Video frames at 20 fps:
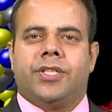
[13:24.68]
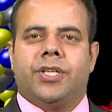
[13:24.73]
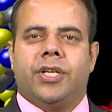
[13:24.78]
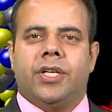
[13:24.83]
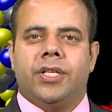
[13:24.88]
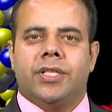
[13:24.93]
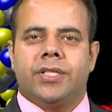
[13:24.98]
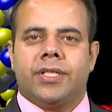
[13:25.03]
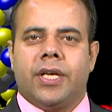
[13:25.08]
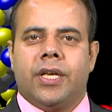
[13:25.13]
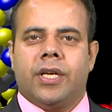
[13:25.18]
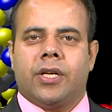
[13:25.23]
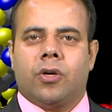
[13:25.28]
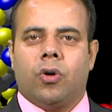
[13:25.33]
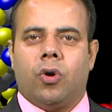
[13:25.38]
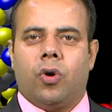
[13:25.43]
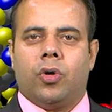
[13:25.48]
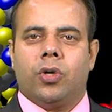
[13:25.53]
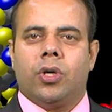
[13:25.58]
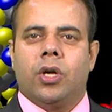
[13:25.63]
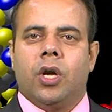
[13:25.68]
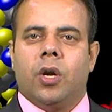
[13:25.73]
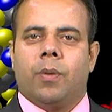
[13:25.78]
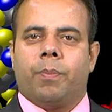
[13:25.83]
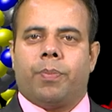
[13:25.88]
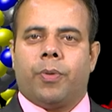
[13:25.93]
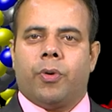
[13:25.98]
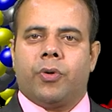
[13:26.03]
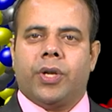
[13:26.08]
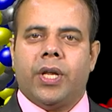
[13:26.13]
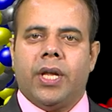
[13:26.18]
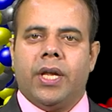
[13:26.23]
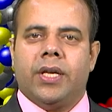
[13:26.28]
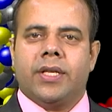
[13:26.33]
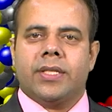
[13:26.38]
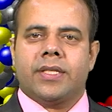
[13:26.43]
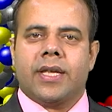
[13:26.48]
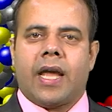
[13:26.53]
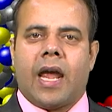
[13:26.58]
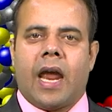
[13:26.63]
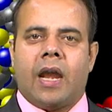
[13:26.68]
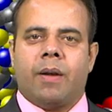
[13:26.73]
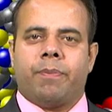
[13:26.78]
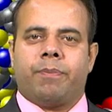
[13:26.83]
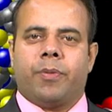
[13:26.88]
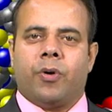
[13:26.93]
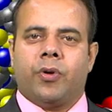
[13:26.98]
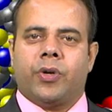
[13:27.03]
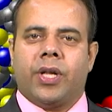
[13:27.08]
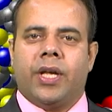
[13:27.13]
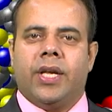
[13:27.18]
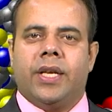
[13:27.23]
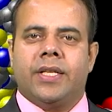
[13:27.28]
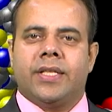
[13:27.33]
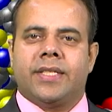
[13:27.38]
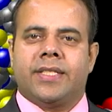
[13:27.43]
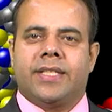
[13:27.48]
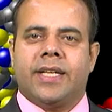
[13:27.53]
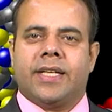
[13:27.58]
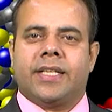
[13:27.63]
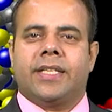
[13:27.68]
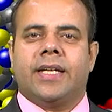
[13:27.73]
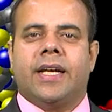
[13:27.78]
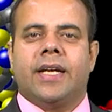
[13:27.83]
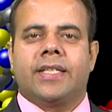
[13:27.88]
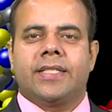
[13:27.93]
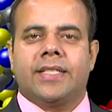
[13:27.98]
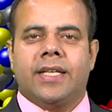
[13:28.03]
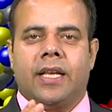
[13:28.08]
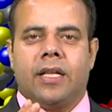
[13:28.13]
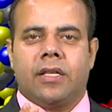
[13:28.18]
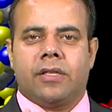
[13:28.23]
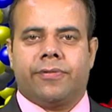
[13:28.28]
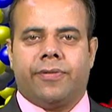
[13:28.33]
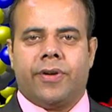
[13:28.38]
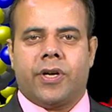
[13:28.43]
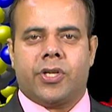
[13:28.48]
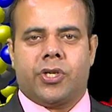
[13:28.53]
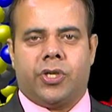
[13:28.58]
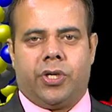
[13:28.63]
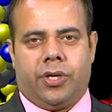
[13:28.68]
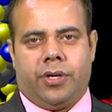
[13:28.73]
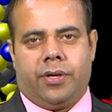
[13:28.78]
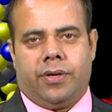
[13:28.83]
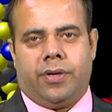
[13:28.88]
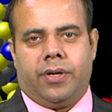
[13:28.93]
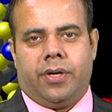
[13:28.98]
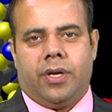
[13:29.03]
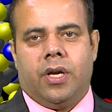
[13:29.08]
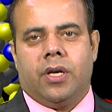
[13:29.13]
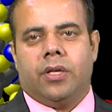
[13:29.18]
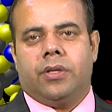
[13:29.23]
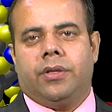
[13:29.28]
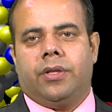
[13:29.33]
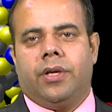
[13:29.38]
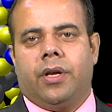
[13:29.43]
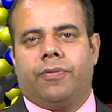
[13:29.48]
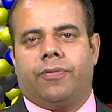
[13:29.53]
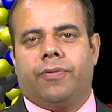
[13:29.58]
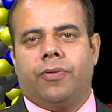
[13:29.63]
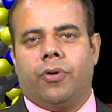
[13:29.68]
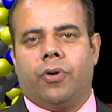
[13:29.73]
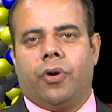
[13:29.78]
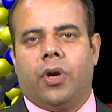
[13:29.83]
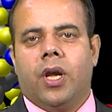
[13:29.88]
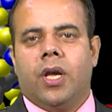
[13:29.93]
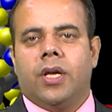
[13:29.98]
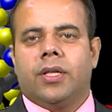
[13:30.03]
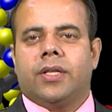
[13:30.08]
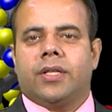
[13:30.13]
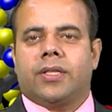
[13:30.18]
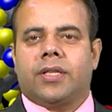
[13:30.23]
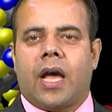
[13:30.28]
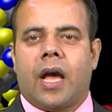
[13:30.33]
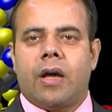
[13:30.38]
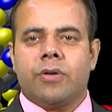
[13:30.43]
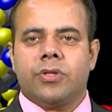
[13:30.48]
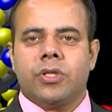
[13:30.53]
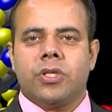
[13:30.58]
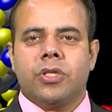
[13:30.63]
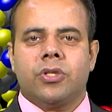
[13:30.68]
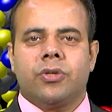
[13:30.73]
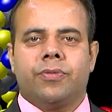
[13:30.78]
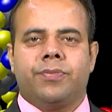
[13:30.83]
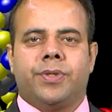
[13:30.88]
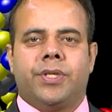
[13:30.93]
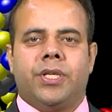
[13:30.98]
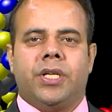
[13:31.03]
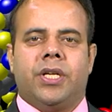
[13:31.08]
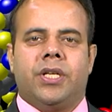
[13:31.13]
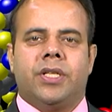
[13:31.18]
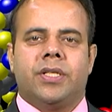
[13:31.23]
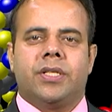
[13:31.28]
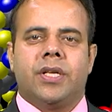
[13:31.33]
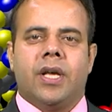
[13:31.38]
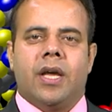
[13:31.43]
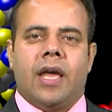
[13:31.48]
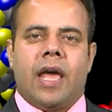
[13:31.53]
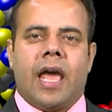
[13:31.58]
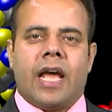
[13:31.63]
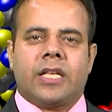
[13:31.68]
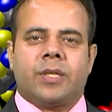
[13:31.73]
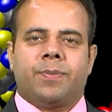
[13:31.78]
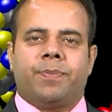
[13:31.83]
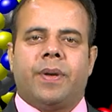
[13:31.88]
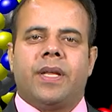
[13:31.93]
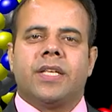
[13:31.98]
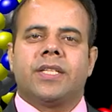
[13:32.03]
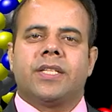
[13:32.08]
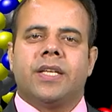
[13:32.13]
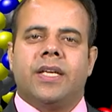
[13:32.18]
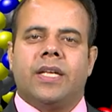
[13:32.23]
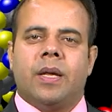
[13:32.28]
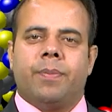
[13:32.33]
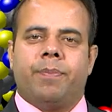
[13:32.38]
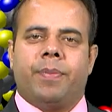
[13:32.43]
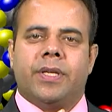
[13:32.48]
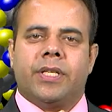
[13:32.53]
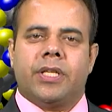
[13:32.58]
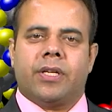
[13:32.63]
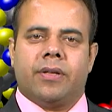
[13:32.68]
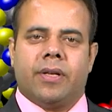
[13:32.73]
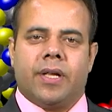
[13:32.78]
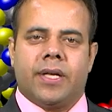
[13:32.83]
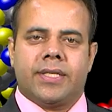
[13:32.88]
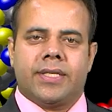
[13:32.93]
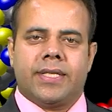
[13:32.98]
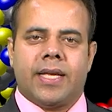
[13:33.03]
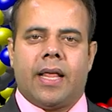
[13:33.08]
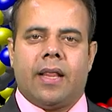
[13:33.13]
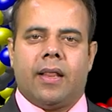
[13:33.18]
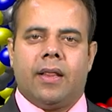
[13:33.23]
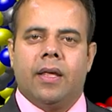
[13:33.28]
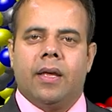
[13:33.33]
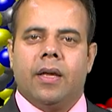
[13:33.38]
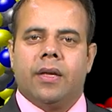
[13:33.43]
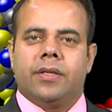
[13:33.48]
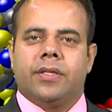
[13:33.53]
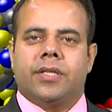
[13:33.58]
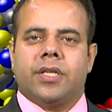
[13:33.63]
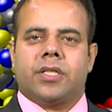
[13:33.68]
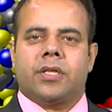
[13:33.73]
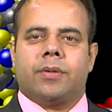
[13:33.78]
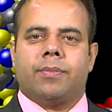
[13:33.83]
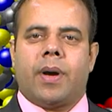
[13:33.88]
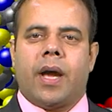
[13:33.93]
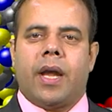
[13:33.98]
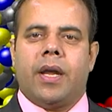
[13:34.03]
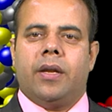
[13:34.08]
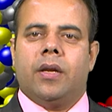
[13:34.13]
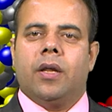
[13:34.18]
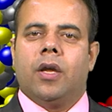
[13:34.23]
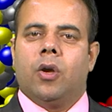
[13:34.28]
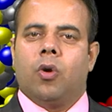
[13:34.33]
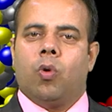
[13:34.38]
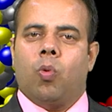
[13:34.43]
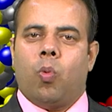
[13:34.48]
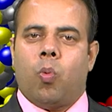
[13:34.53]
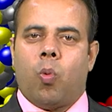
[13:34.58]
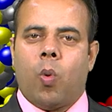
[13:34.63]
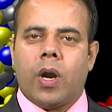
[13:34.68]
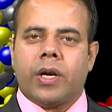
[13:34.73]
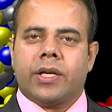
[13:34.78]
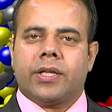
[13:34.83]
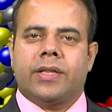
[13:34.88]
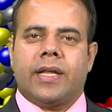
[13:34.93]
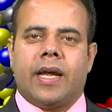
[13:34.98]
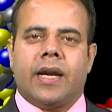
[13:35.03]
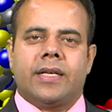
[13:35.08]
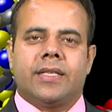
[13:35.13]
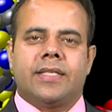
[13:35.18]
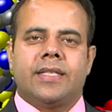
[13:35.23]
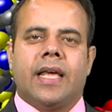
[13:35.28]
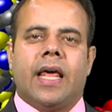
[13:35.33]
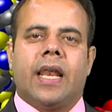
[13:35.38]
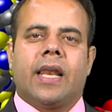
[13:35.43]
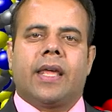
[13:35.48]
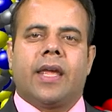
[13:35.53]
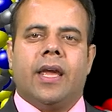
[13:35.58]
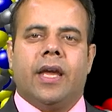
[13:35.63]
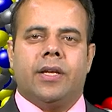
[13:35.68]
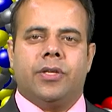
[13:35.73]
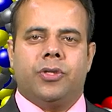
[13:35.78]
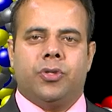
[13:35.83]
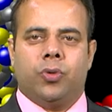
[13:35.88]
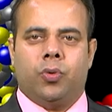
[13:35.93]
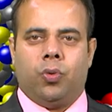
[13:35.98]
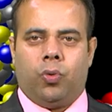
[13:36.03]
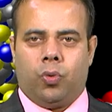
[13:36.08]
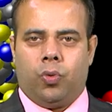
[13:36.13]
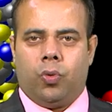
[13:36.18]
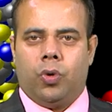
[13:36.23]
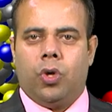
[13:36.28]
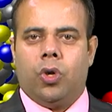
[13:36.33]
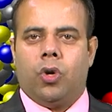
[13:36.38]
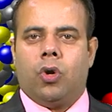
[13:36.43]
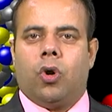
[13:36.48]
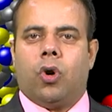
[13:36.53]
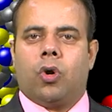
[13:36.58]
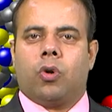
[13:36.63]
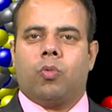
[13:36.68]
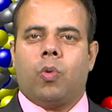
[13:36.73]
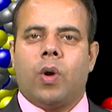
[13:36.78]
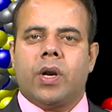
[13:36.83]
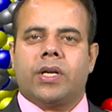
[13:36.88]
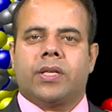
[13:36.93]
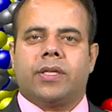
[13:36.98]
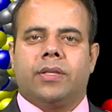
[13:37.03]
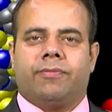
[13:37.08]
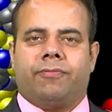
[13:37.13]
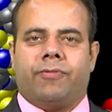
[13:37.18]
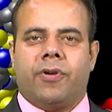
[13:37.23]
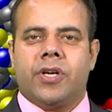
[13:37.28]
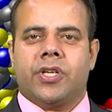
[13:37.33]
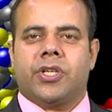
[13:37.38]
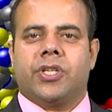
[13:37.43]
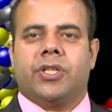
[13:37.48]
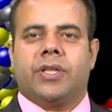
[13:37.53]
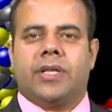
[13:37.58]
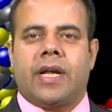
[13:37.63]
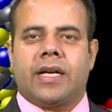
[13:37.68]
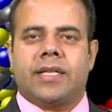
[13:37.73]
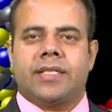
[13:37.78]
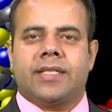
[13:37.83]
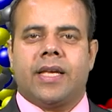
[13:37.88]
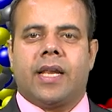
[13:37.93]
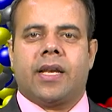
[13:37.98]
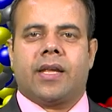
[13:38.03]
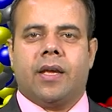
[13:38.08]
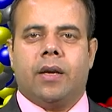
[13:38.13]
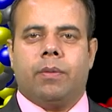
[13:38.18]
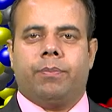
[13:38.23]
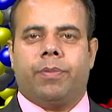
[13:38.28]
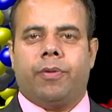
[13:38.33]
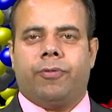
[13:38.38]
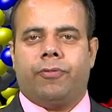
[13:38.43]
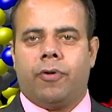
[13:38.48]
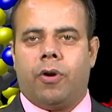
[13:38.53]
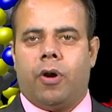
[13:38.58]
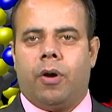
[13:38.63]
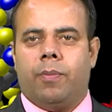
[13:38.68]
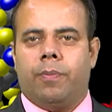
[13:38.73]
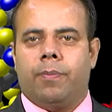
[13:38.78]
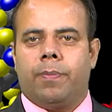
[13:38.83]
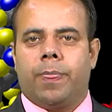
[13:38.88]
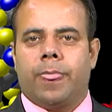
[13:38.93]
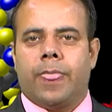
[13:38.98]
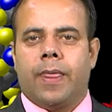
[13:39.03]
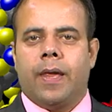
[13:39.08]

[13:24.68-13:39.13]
Genes encode proteins and proteins dictate cells' function. Therefore, the thousands of genes expressed in a particular cell determine what that cell can do or what function that cell can perform.